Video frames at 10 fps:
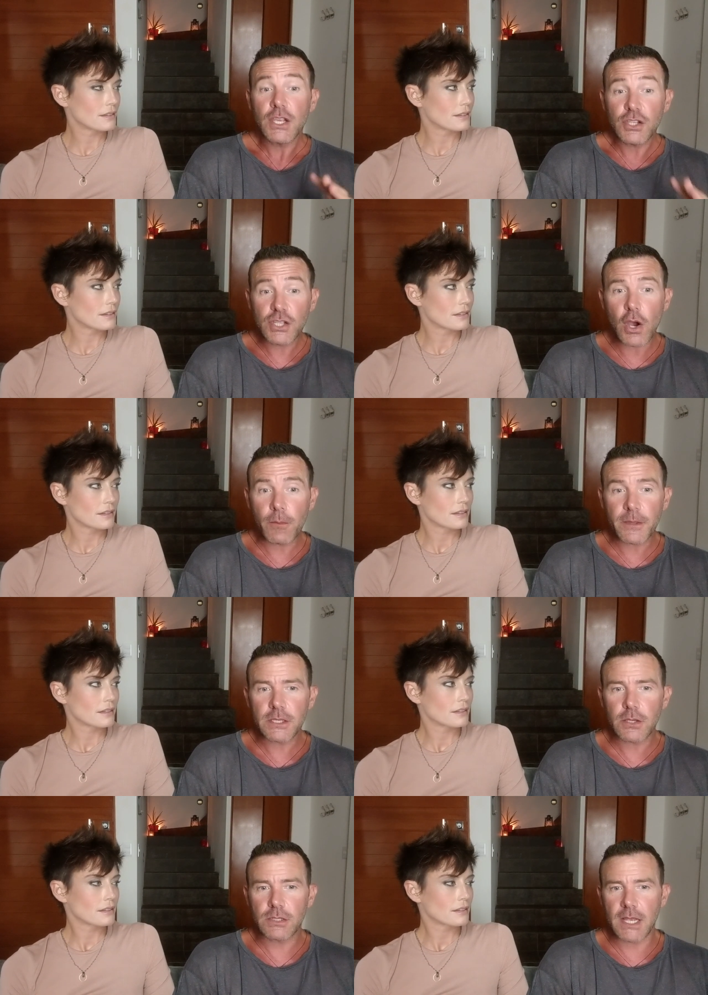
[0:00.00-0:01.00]
Speaker 1: You show up at
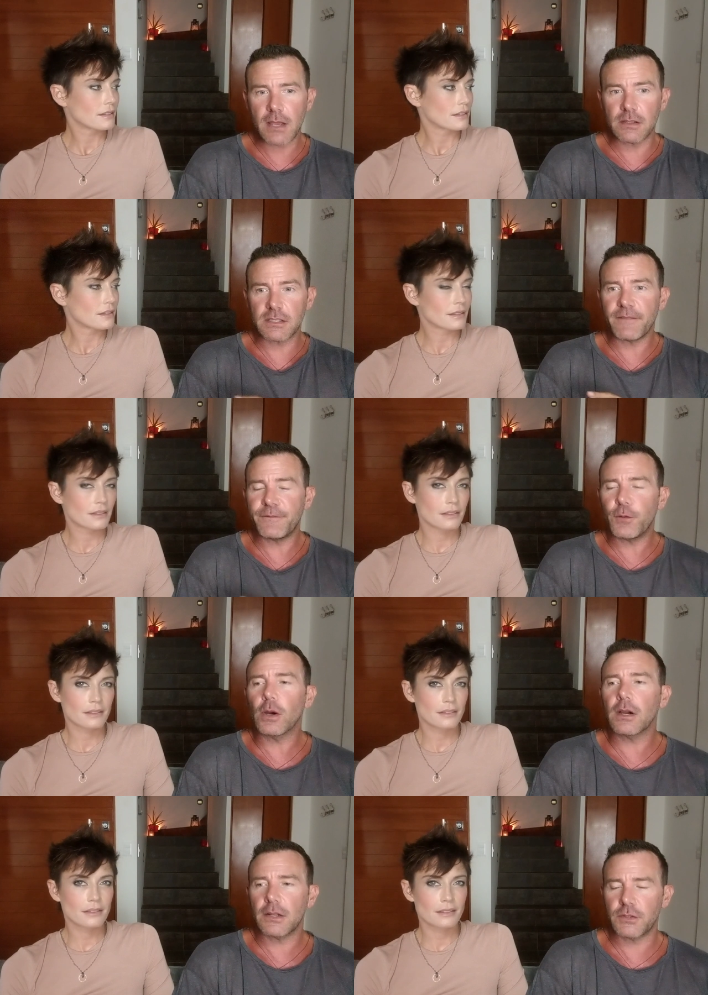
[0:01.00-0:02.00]
this hotel, and there's like
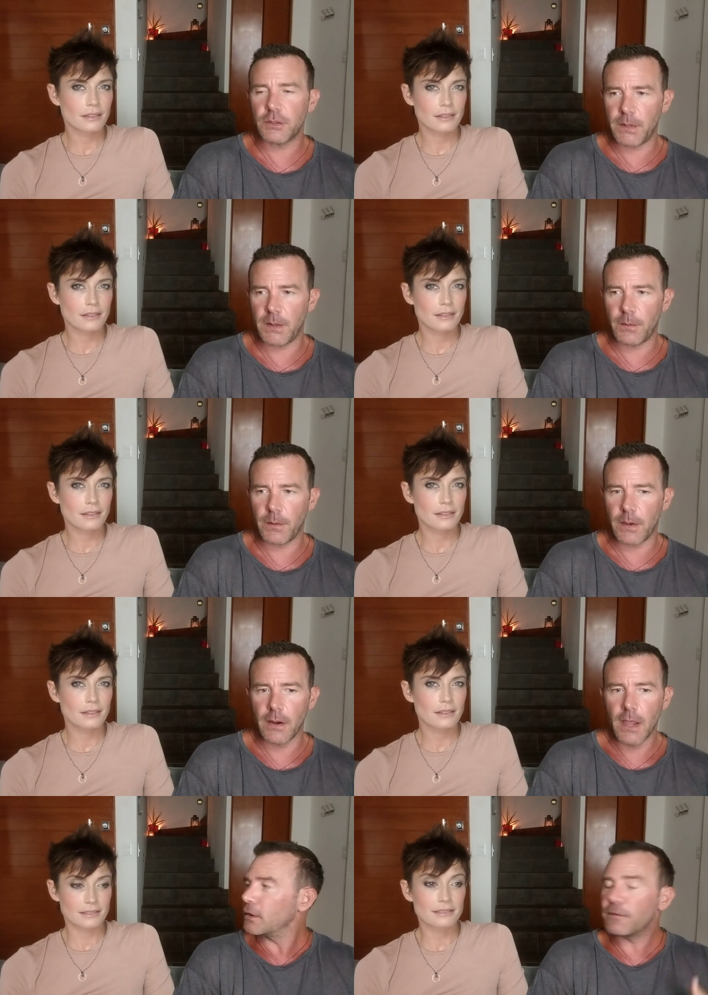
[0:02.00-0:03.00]
400 people
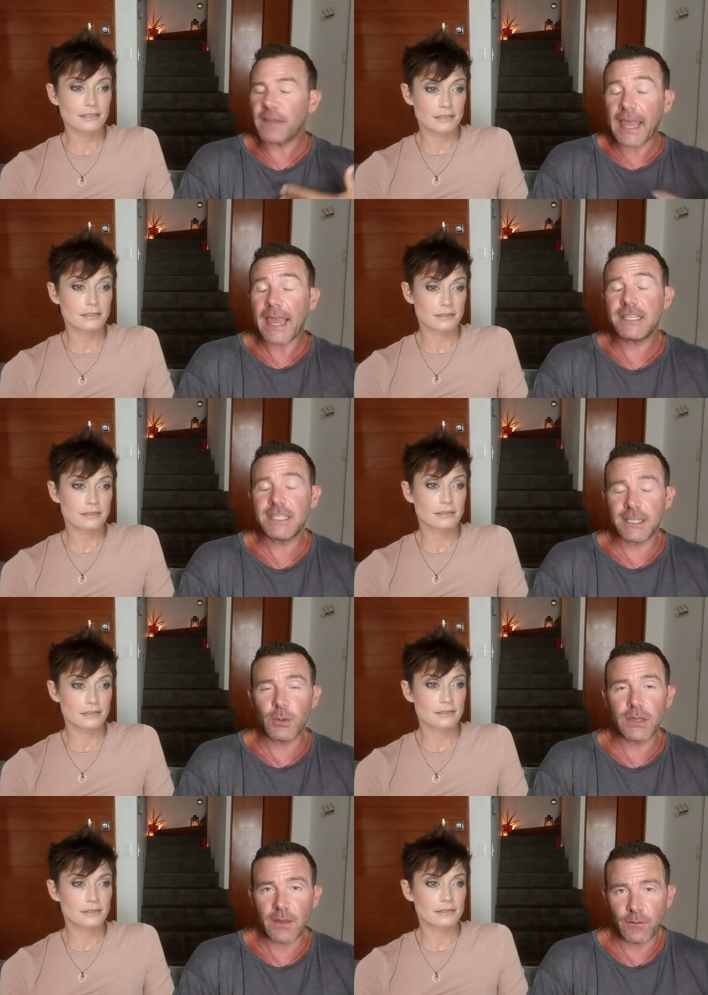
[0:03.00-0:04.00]
there. You're vacationing
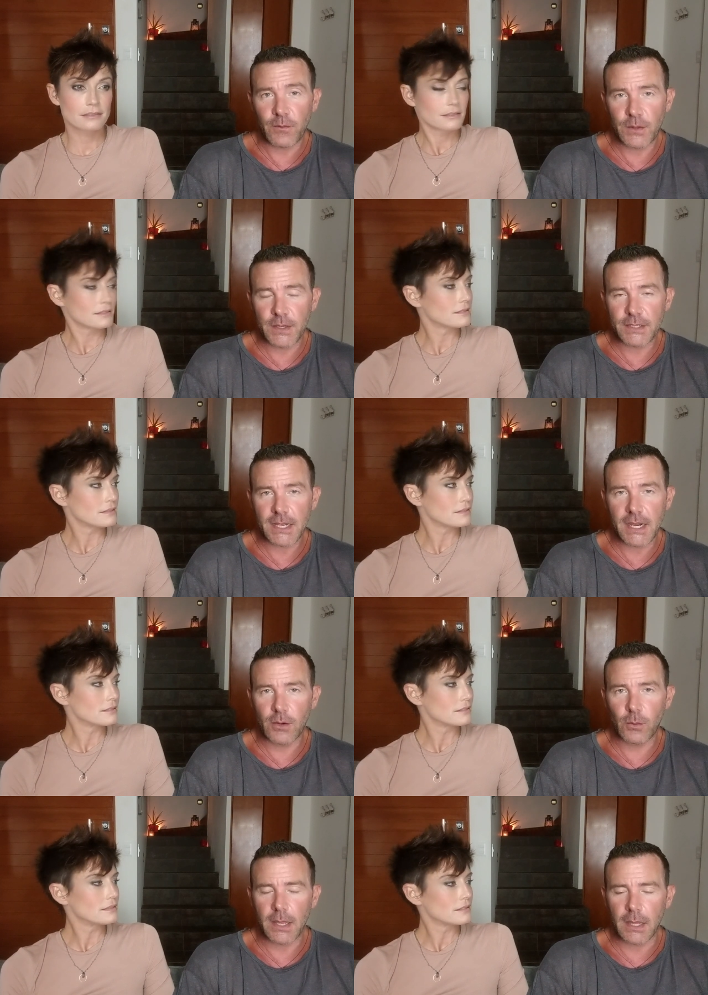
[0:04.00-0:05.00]
with them for the
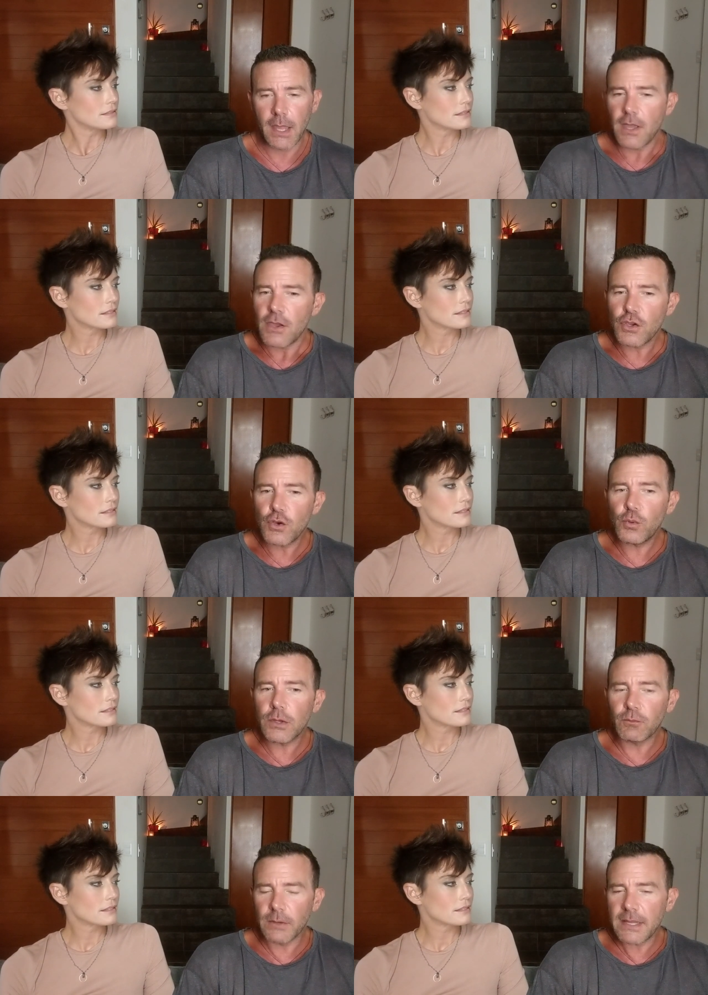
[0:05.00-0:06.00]
entire week you
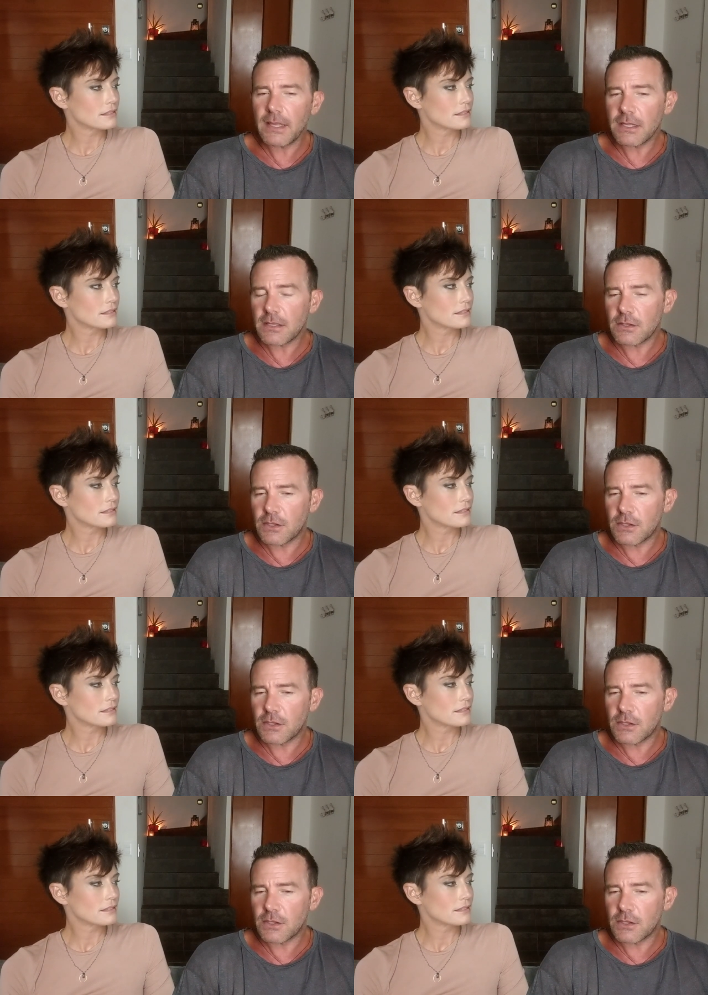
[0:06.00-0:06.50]
would really